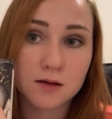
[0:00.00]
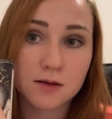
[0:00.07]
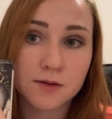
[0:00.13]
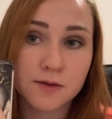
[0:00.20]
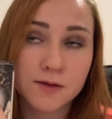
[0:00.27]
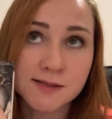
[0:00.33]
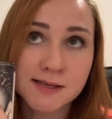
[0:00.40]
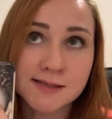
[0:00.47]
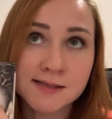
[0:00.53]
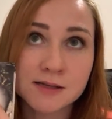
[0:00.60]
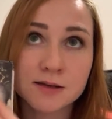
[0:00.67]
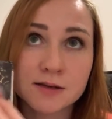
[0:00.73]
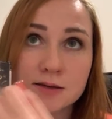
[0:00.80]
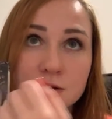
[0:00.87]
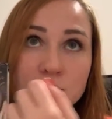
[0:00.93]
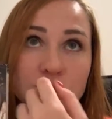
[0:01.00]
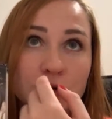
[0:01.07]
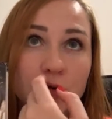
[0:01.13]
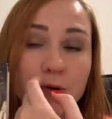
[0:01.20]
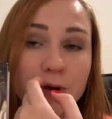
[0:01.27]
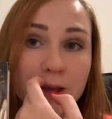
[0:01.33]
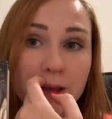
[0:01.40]
This is a
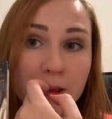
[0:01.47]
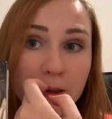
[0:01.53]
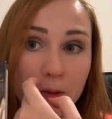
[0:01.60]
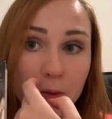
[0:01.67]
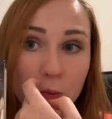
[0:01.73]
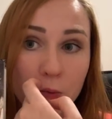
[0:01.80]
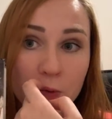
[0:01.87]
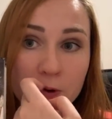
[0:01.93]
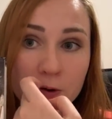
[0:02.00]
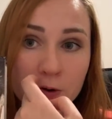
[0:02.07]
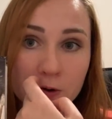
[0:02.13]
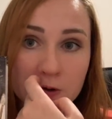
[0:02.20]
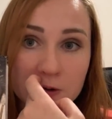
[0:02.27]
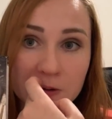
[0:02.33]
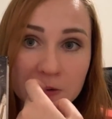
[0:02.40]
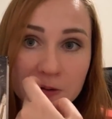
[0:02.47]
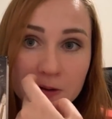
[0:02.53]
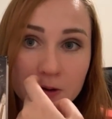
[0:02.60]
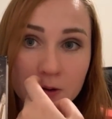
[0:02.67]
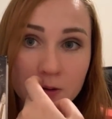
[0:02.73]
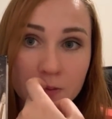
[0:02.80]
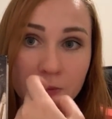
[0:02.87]
tricky word.
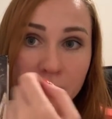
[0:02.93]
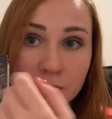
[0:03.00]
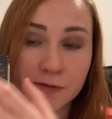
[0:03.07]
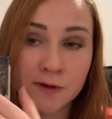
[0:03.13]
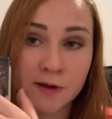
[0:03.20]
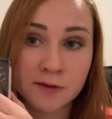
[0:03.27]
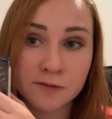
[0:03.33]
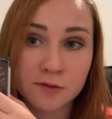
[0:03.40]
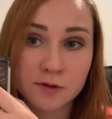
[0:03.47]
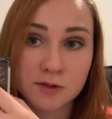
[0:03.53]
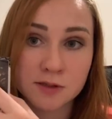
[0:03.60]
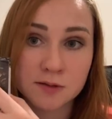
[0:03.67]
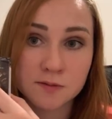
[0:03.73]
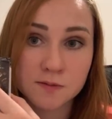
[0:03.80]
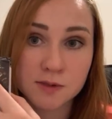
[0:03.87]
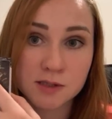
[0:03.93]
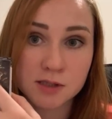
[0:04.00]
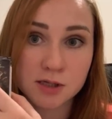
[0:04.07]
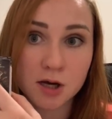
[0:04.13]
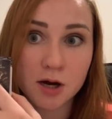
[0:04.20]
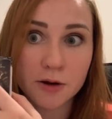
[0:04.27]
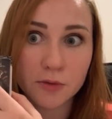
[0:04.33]
My favorite
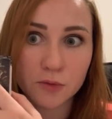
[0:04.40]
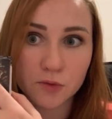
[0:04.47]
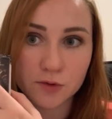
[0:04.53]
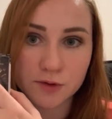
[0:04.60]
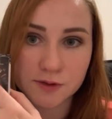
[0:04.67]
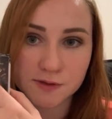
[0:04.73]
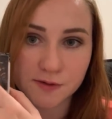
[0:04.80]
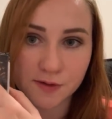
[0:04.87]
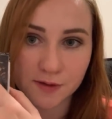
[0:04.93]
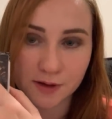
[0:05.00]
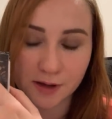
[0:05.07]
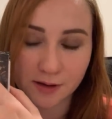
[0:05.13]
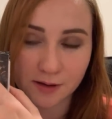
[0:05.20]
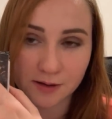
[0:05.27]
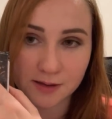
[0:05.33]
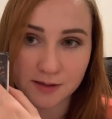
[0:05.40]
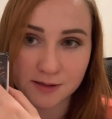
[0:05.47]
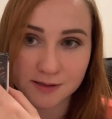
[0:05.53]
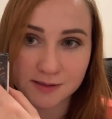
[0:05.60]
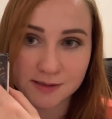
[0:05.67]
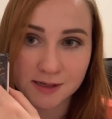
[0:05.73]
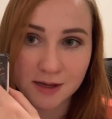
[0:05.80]
Star Wars thing
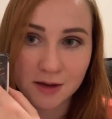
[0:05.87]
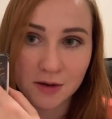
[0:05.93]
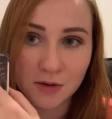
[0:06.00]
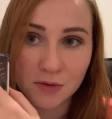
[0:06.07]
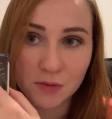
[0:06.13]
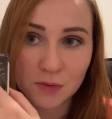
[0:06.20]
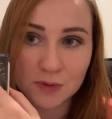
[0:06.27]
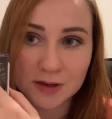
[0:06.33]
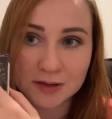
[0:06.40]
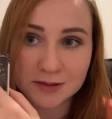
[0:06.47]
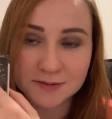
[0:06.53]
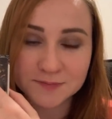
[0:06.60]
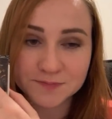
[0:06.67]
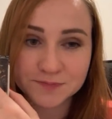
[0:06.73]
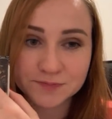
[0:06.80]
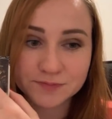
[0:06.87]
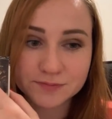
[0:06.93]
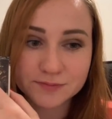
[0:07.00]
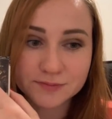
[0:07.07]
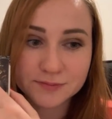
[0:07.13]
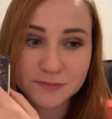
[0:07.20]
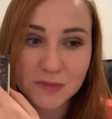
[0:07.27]
is when
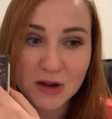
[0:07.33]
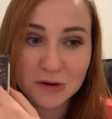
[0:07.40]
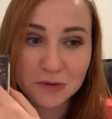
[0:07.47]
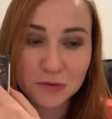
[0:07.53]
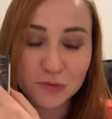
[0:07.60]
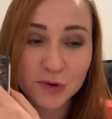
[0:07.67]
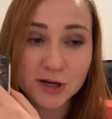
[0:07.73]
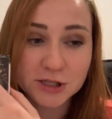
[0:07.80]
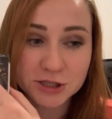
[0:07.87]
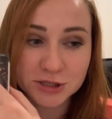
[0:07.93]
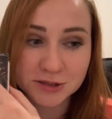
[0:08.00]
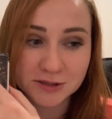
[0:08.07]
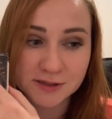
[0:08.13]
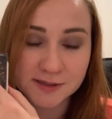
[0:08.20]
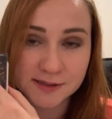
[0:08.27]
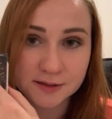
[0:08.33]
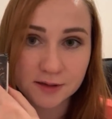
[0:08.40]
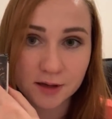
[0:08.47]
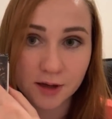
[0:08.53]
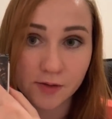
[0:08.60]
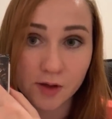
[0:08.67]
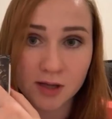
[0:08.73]
Russians,
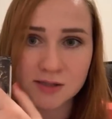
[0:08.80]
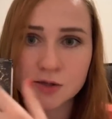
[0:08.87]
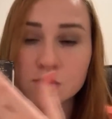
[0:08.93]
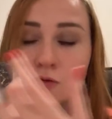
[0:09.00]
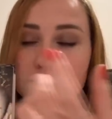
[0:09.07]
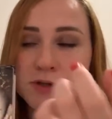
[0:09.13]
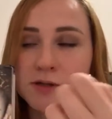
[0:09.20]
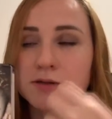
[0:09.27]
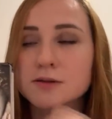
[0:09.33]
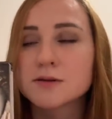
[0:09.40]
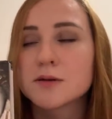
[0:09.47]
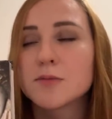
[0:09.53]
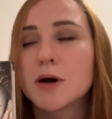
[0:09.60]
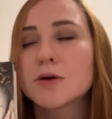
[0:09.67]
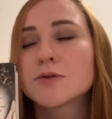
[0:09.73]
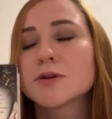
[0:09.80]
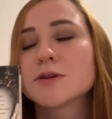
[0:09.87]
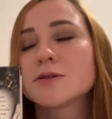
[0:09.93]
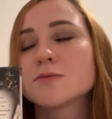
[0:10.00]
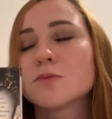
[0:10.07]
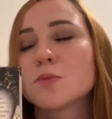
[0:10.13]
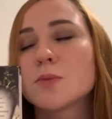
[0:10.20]
I told it about it
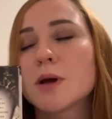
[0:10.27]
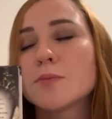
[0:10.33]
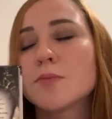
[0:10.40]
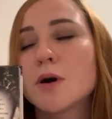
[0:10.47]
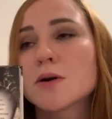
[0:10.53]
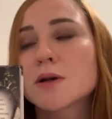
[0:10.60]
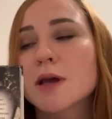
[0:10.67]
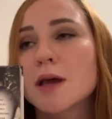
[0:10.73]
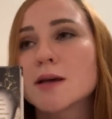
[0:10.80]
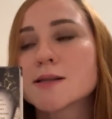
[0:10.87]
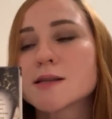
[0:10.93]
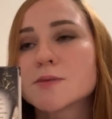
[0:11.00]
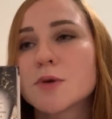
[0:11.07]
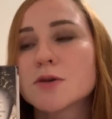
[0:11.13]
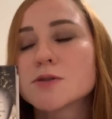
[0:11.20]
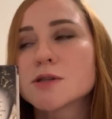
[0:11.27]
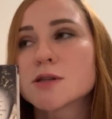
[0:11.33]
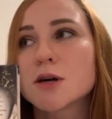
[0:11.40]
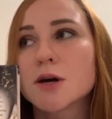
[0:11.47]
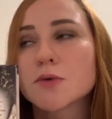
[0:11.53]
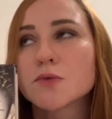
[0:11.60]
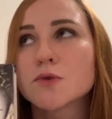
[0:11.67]
in my podcast about
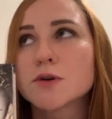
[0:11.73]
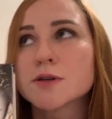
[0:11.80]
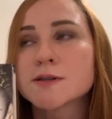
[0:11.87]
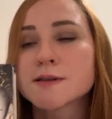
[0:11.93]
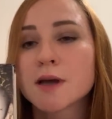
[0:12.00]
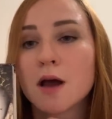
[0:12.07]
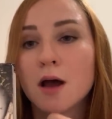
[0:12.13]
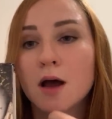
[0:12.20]
Star Wars,